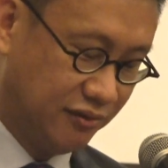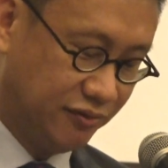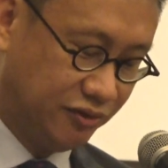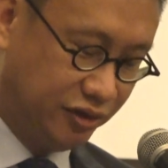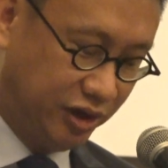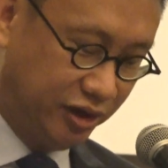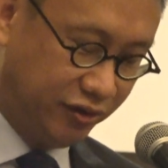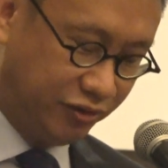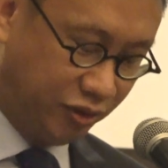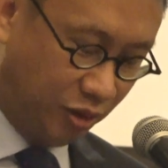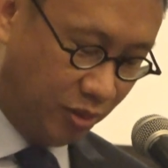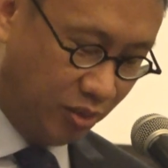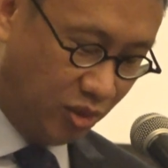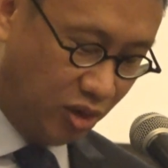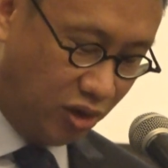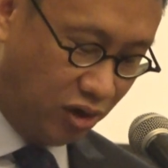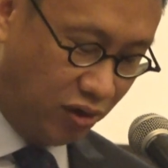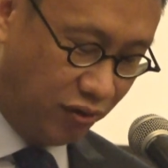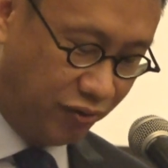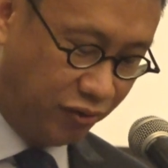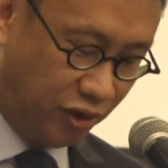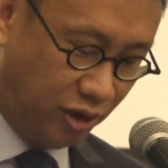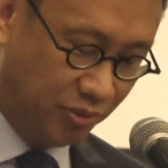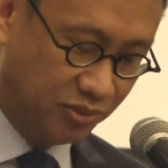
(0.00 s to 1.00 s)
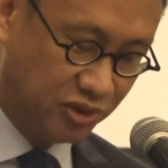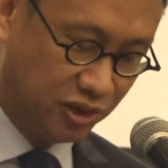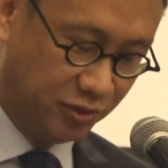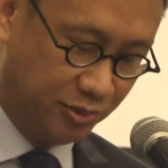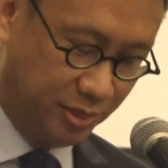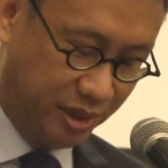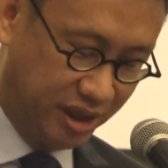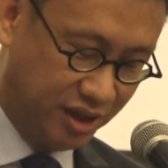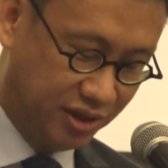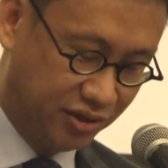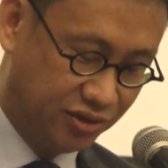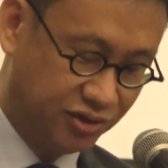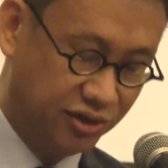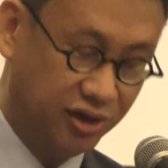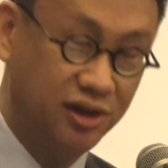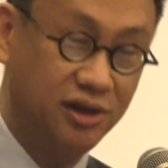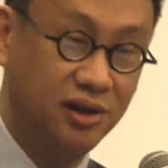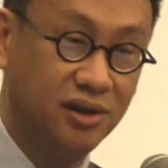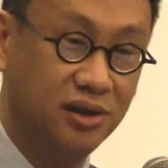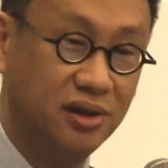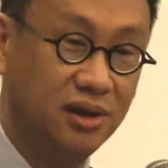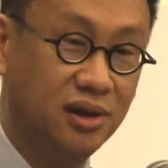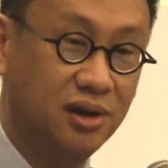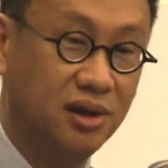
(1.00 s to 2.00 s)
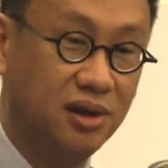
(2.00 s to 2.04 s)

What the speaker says: free from all forms of bigotry,